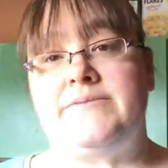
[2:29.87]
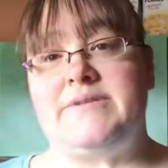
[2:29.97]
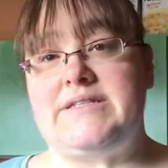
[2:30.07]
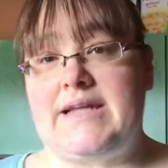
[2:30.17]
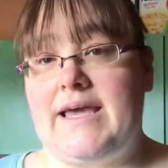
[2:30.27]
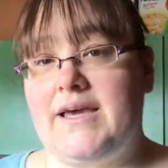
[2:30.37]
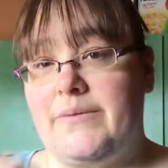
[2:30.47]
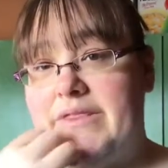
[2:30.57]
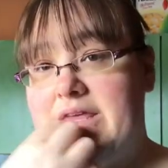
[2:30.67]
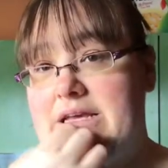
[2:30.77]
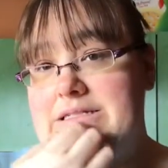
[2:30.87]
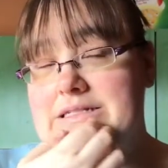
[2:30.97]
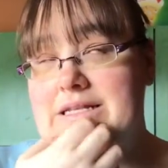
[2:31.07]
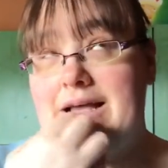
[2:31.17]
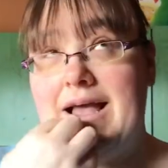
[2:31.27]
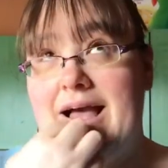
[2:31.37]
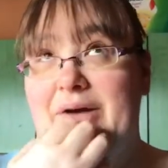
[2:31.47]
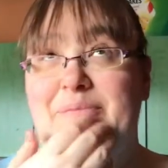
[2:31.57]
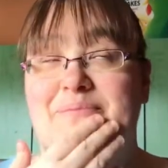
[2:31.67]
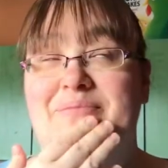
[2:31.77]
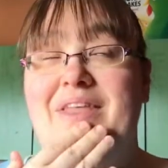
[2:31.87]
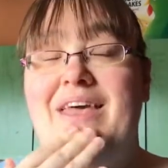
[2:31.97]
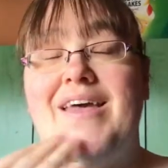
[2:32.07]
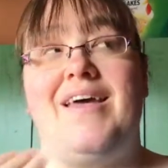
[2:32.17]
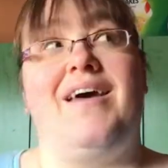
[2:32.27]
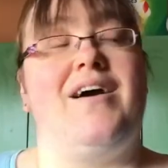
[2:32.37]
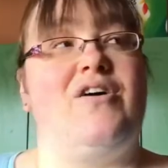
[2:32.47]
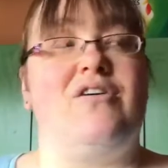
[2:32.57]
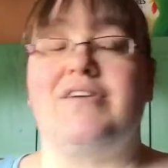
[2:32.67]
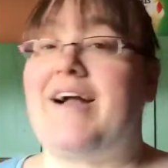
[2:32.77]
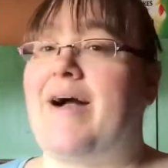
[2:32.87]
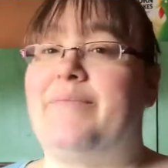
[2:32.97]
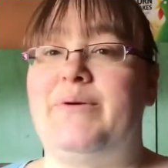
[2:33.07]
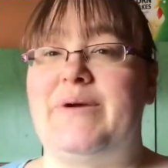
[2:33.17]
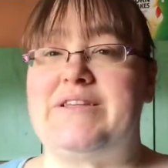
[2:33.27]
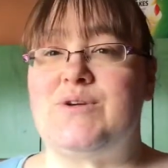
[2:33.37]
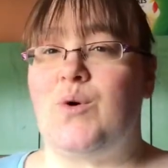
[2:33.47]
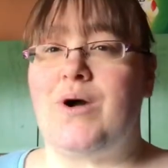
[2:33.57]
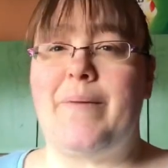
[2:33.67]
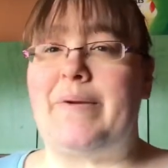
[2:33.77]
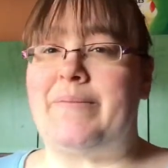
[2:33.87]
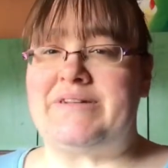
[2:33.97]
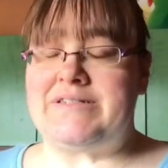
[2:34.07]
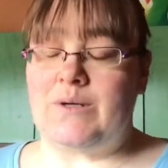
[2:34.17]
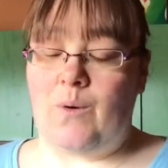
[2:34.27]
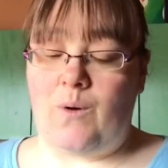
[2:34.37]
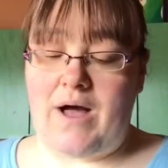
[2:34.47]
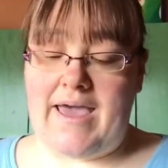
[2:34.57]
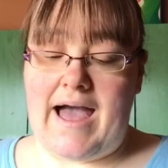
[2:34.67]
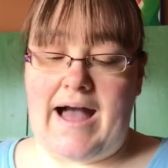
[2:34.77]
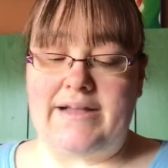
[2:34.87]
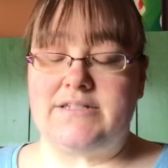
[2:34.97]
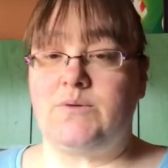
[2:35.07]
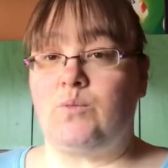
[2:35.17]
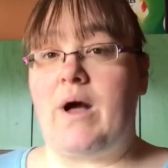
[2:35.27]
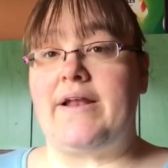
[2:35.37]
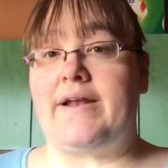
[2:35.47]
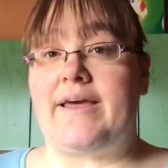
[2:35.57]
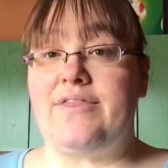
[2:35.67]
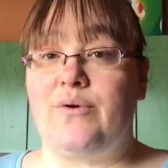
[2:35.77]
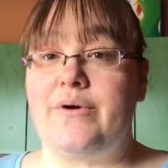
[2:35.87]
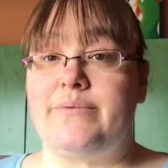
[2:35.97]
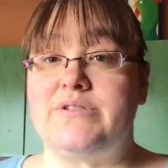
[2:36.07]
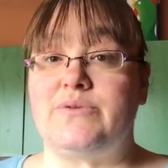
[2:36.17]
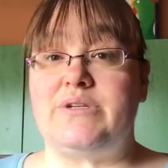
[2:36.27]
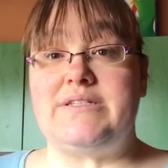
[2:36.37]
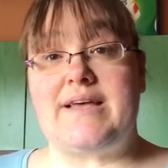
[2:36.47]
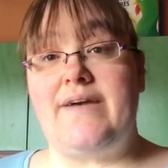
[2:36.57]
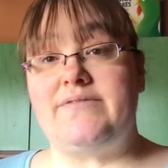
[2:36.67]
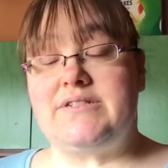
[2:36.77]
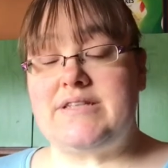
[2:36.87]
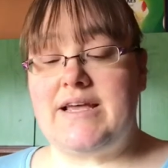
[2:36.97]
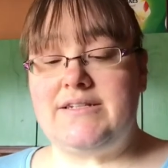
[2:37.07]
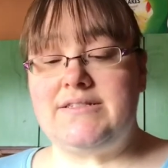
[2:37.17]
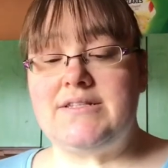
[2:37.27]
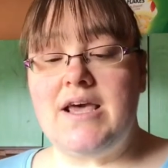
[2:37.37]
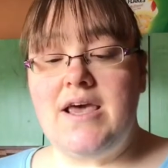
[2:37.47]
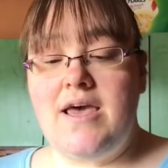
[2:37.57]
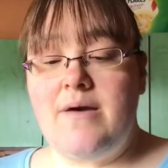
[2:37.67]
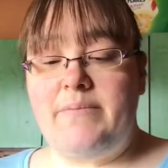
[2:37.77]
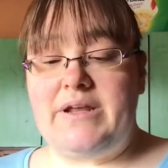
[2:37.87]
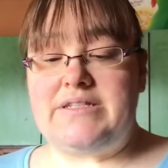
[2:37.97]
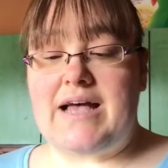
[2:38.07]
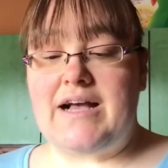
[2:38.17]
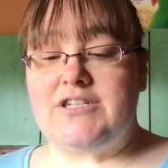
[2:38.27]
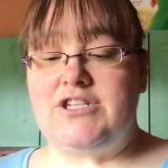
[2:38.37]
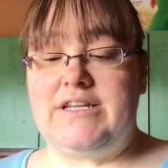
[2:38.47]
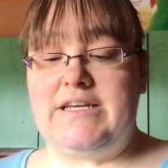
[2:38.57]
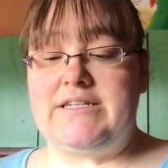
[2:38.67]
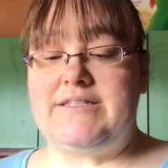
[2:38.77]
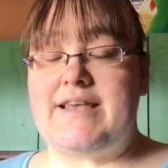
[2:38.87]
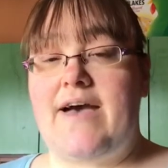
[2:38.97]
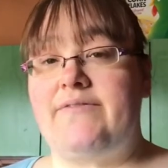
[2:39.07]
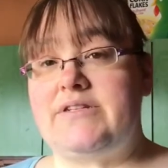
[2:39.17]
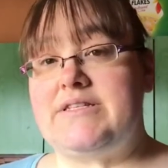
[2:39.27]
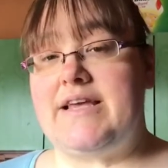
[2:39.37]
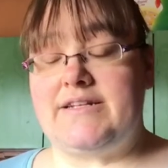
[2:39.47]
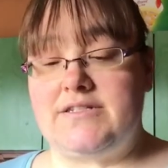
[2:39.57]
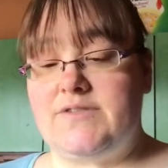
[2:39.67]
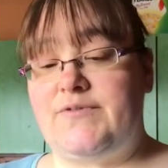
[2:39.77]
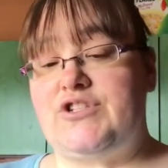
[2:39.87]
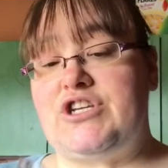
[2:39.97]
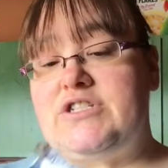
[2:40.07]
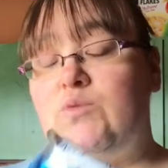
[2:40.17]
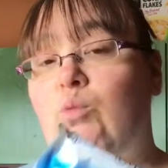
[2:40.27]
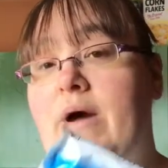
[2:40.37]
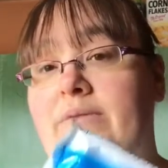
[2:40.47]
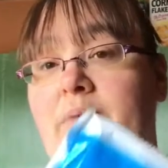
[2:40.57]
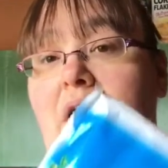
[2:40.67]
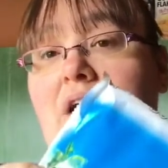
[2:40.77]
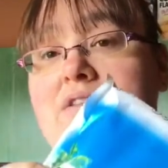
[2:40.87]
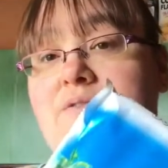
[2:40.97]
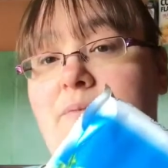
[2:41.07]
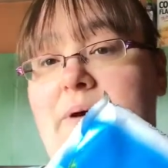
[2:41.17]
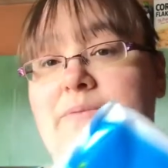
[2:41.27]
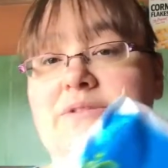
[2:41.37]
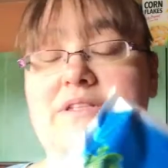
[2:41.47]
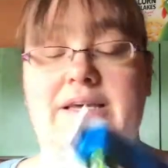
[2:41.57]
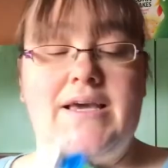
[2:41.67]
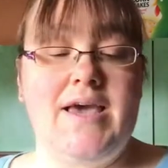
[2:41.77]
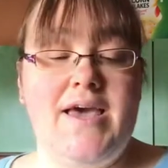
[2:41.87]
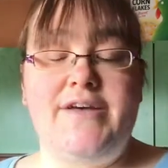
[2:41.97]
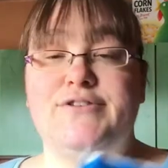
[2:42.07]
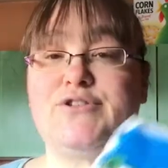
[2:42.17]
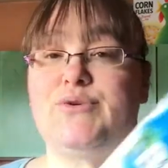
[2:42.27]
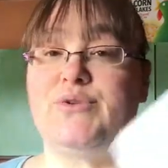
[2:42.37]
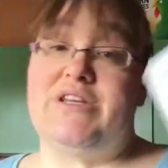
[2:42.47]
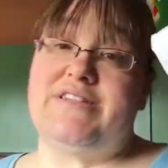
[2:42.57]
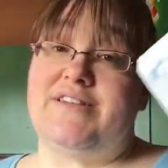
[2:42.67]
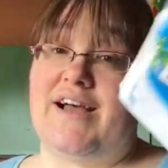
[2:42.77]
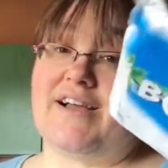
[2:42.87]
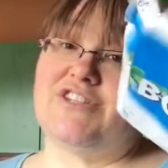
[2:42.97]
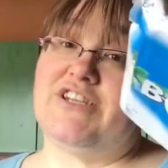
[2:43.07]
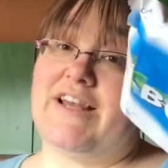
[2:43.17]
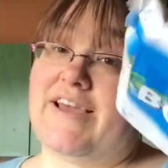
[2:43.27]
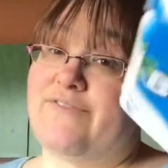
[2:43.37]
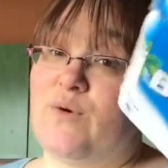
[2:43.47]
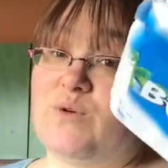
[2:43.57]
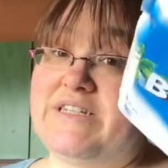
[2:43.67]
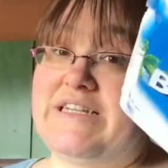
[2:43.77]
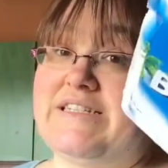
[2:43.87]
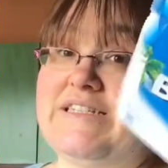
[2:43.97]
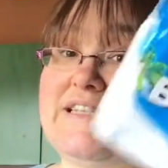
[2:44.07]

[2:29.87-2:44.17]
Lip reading: a mistake with these. A couple of months ago, I had one and I thought it was only 7 cents, but it's actually 7 cents for just one part of the Bounty. So these are actually like 14